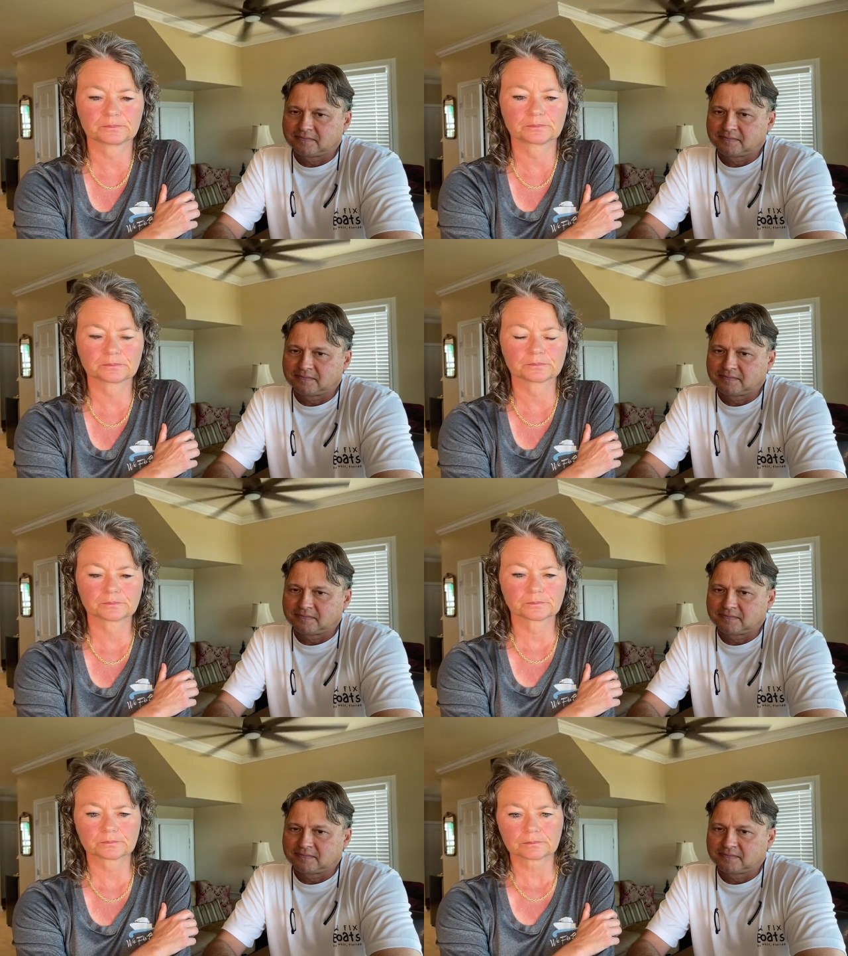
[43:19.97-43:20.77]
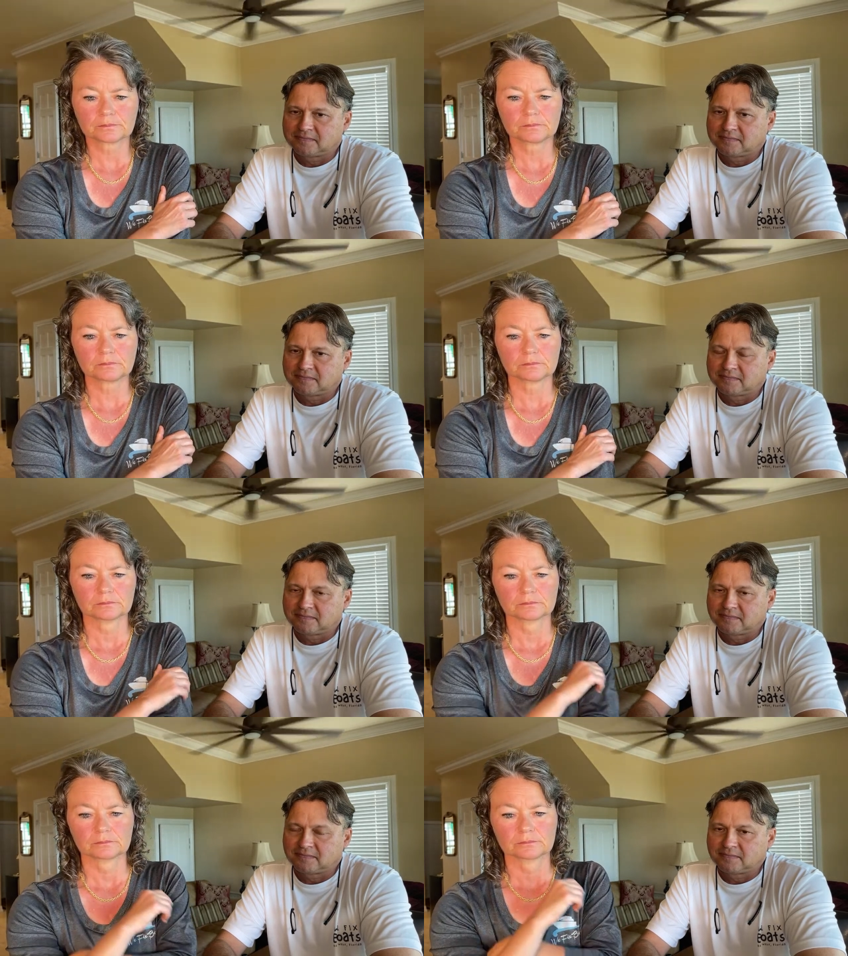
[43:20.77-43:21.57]

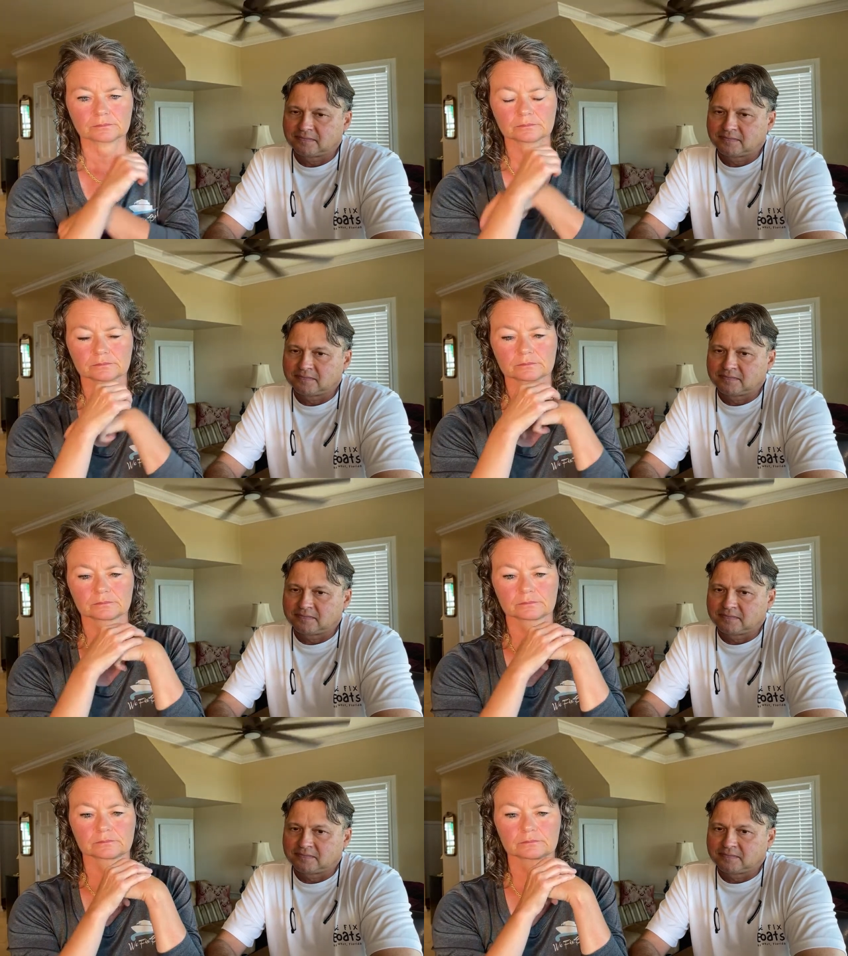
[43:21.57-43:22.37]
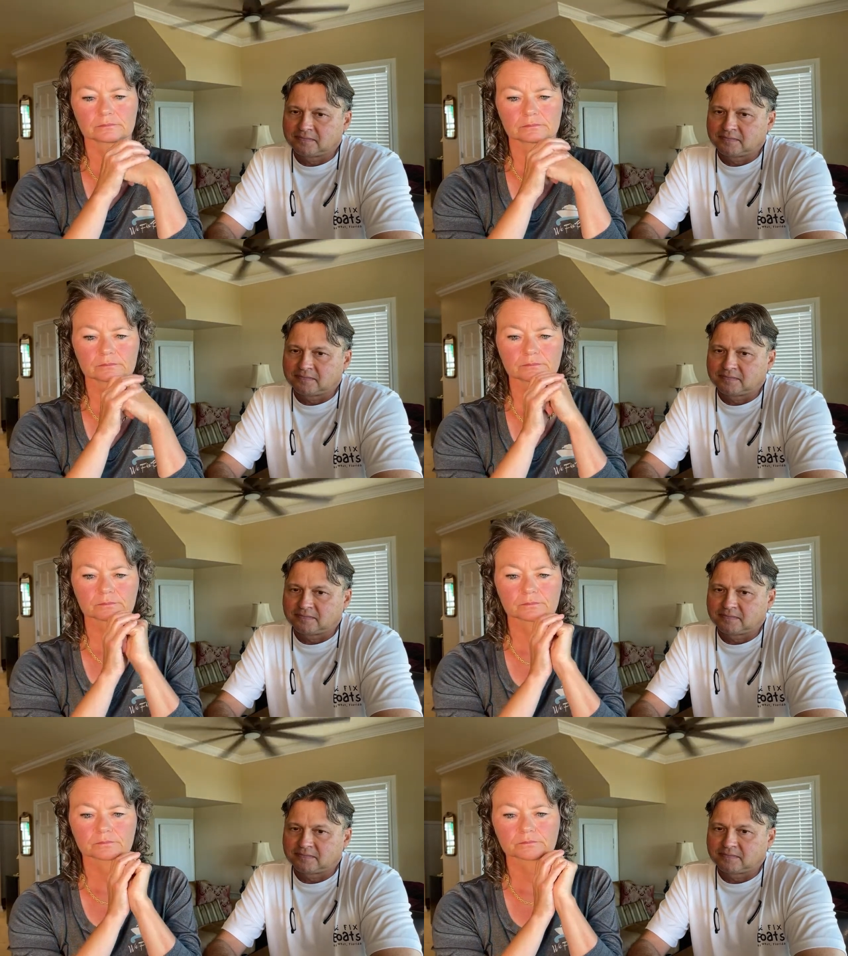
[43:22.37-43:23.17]

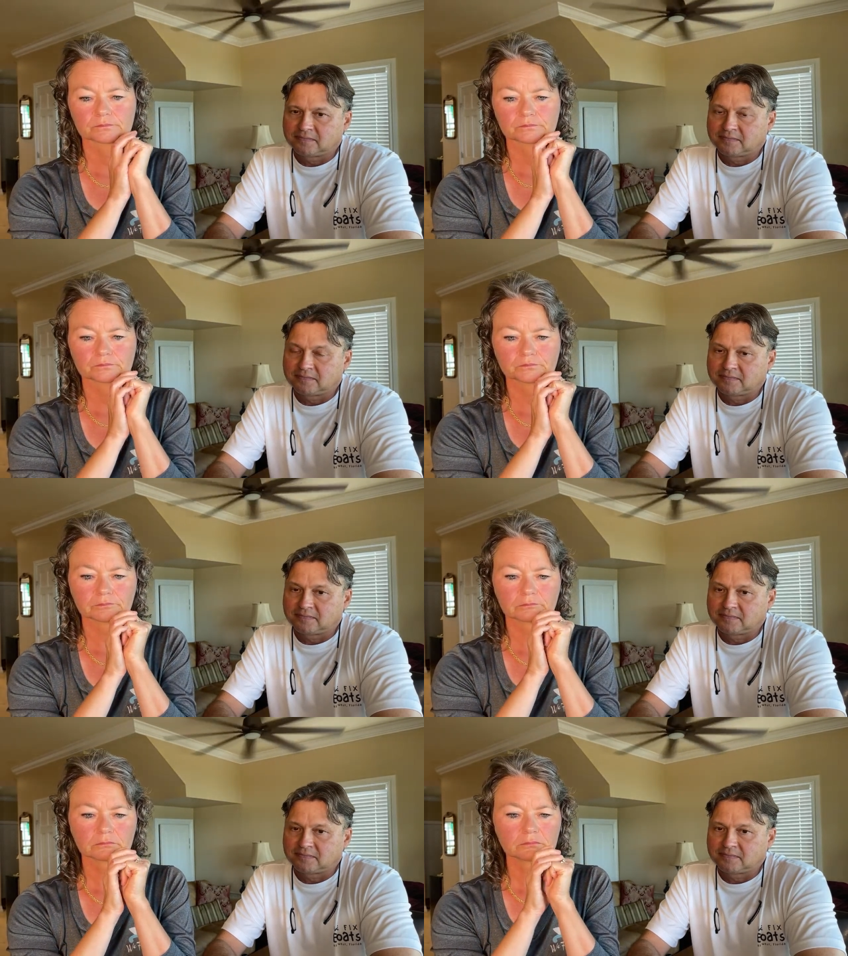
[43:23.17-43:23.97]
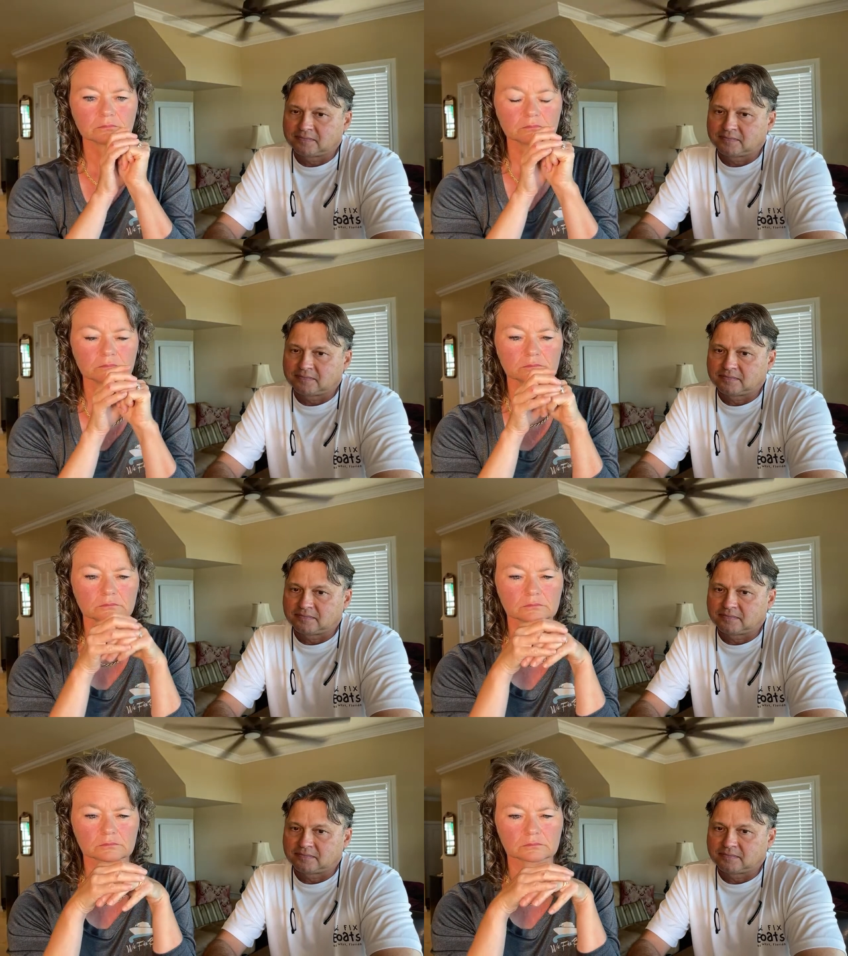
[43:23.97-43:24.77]

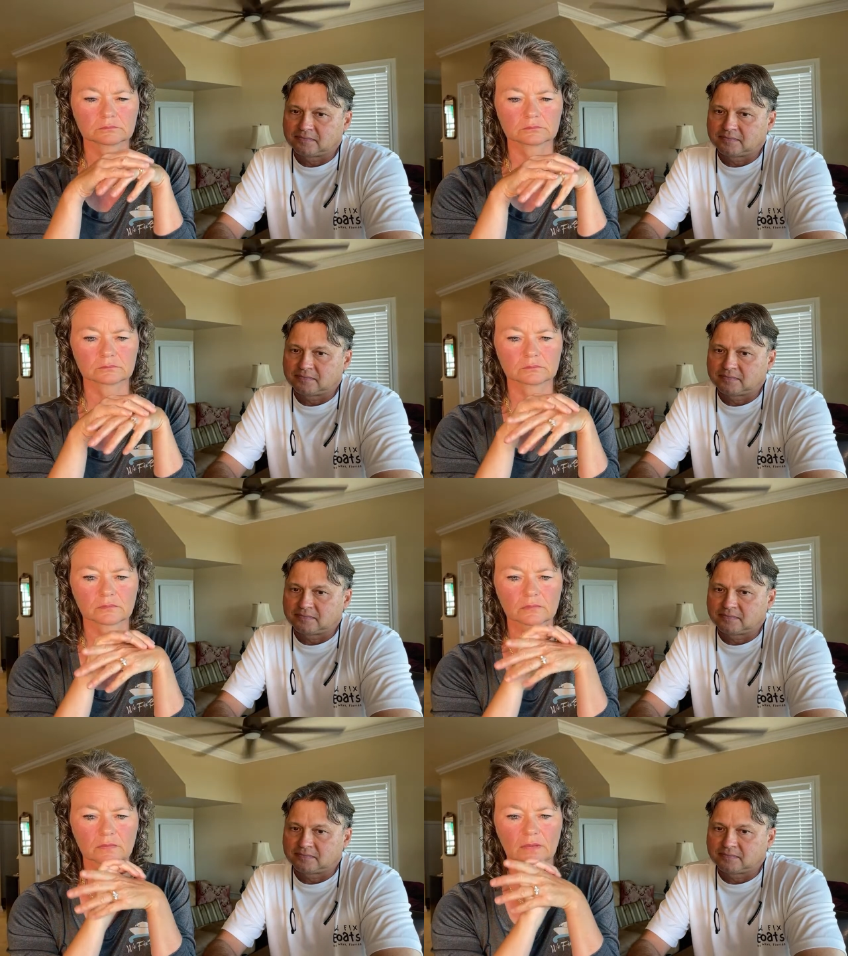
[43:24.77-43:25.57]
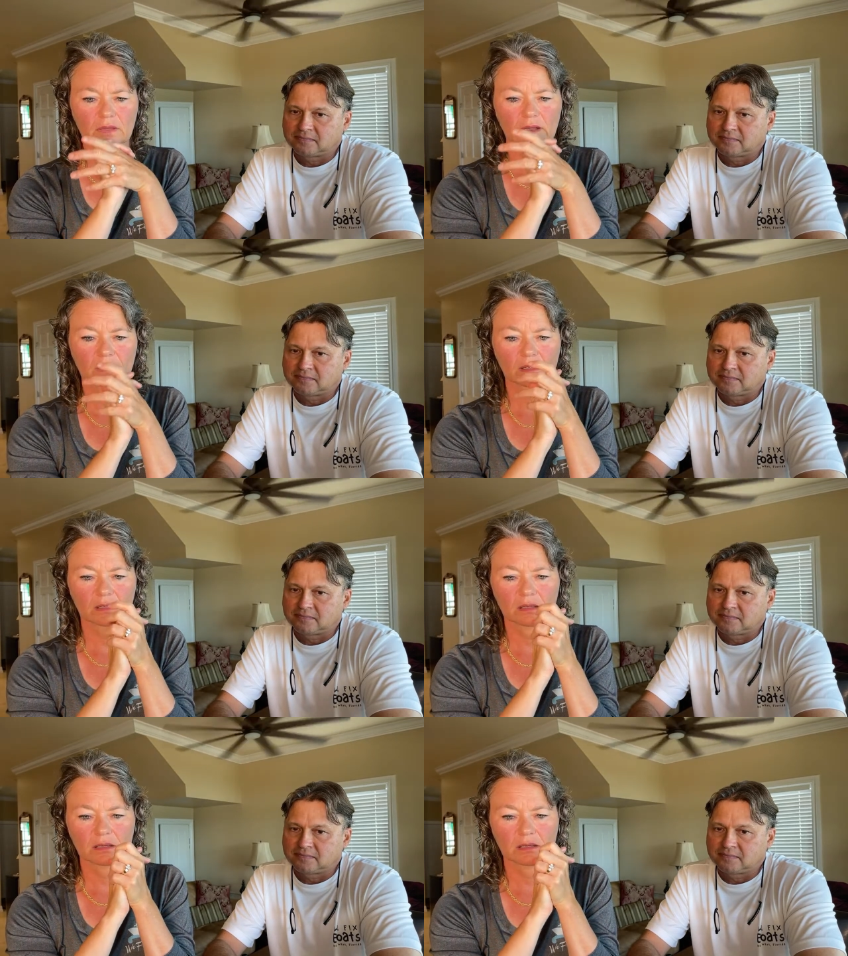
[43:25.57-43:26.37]

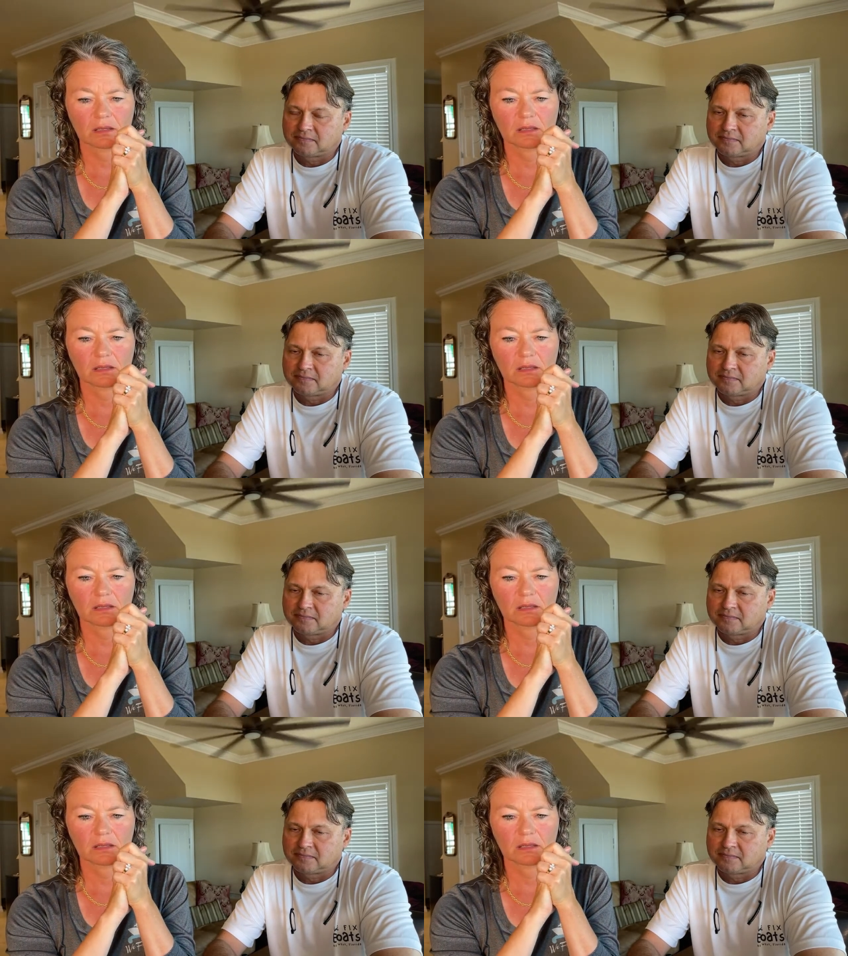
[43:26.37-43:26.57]
Nobody speaks.